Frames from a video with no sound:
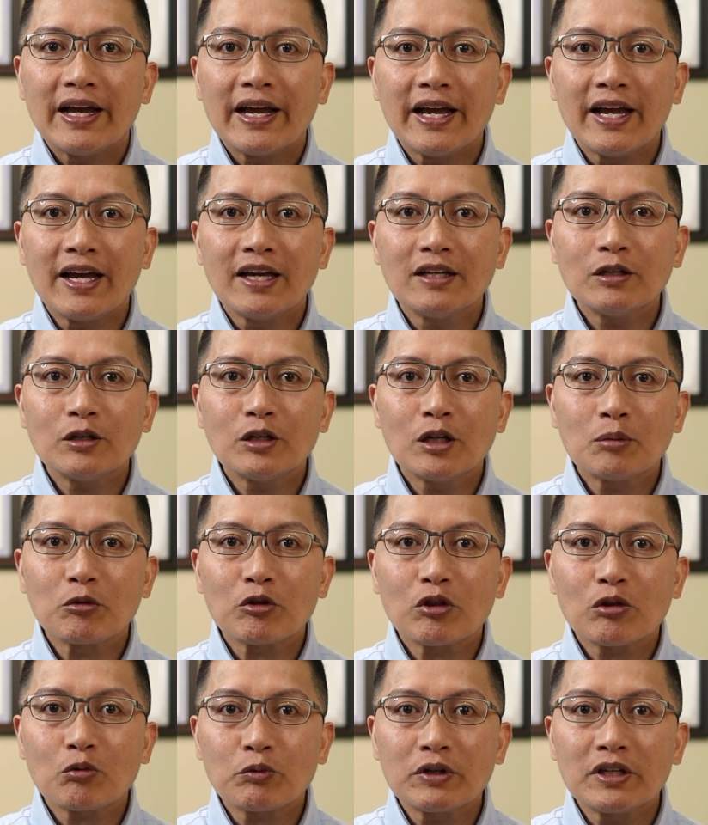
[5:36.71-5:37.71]
And number
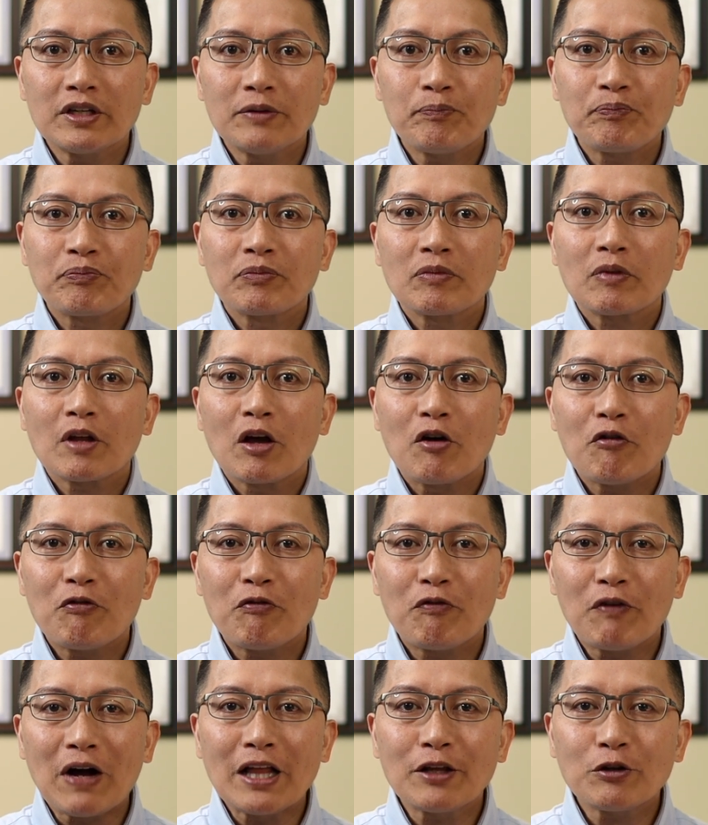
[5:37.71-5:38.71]
3,
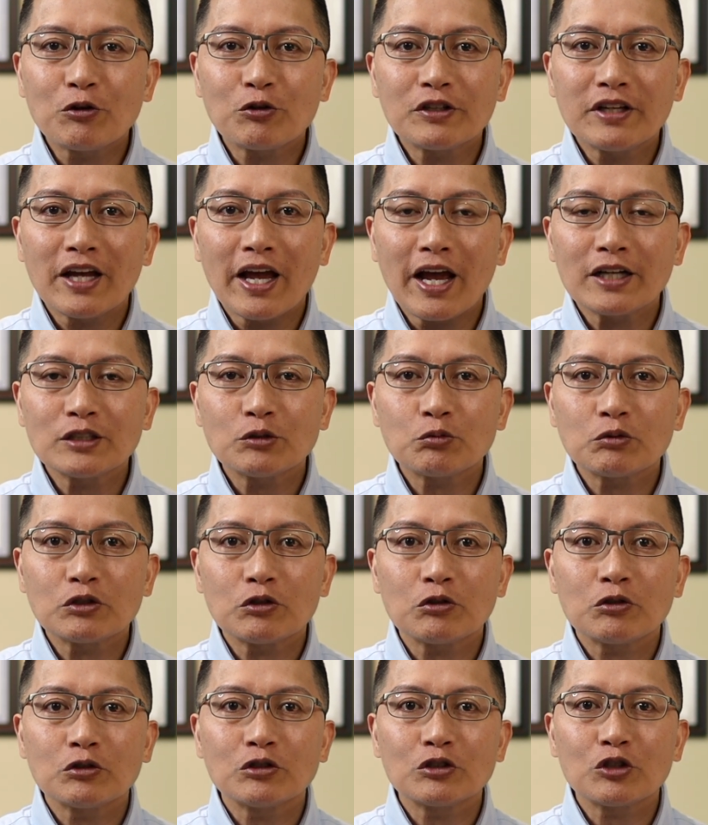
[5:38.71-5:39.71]
file your tax
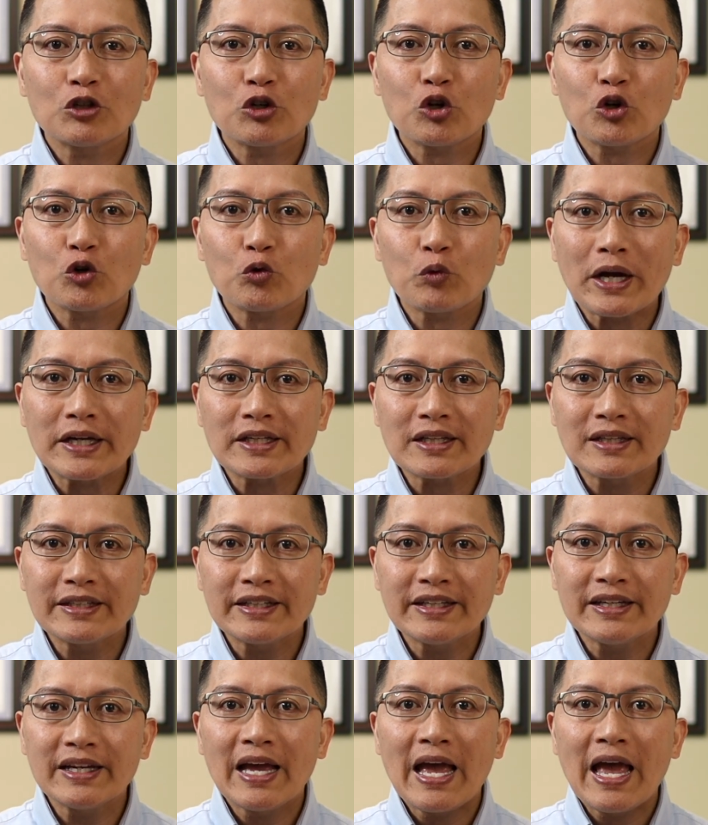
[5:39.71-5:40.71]
returns
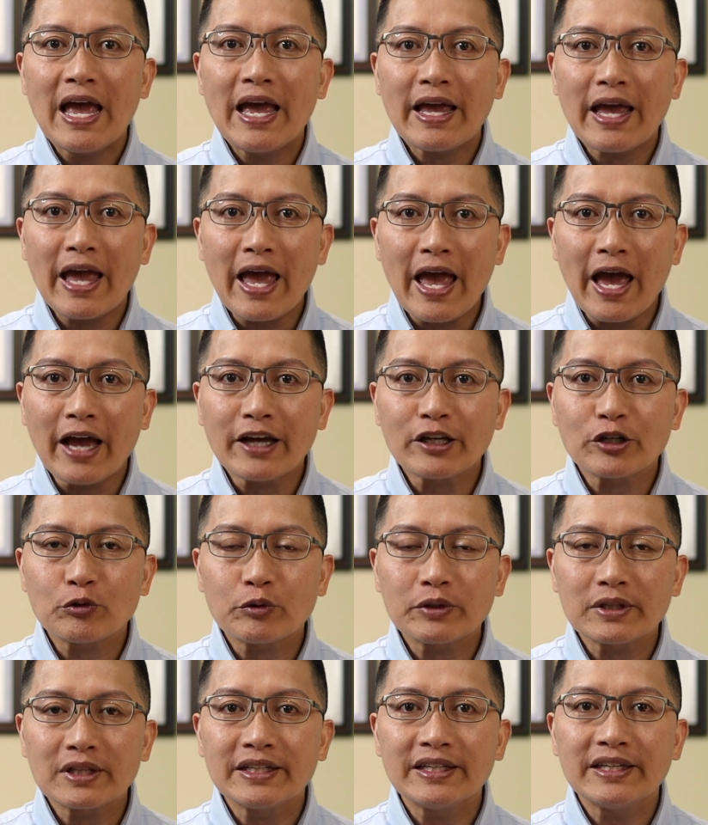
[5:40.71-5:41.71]
correctly,
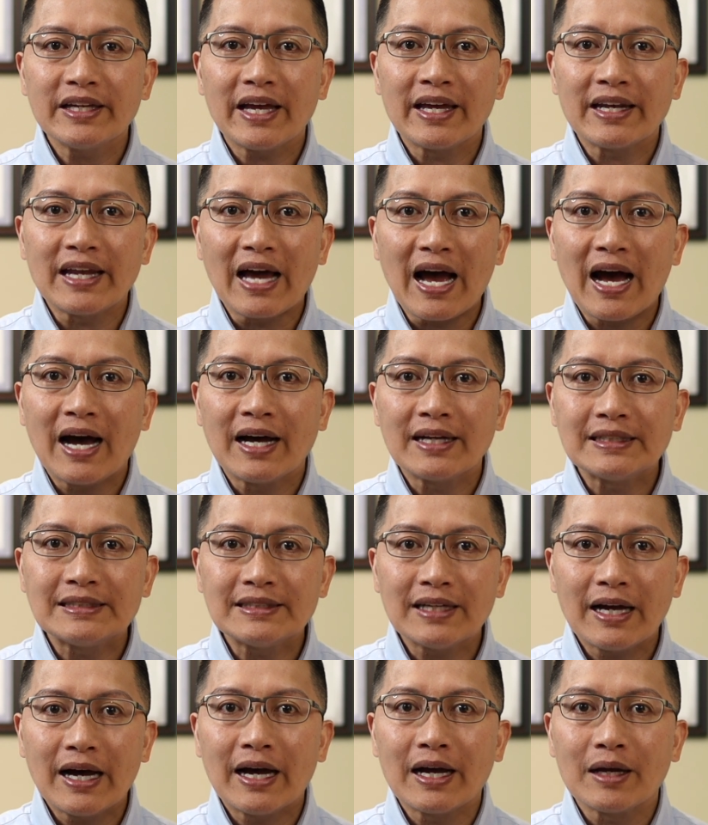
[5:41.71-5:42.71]
accurately, and on
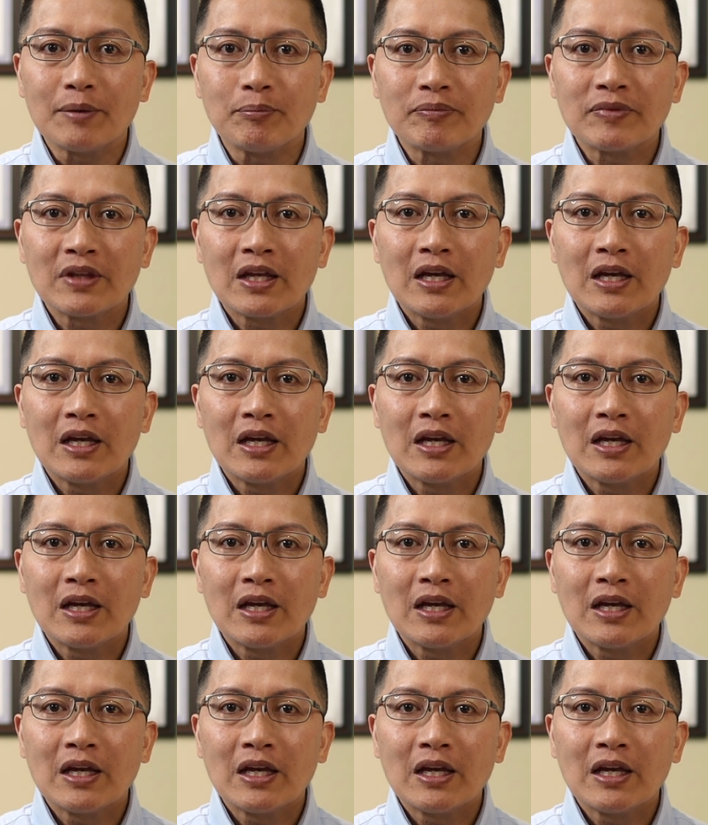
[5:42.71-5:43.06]
time.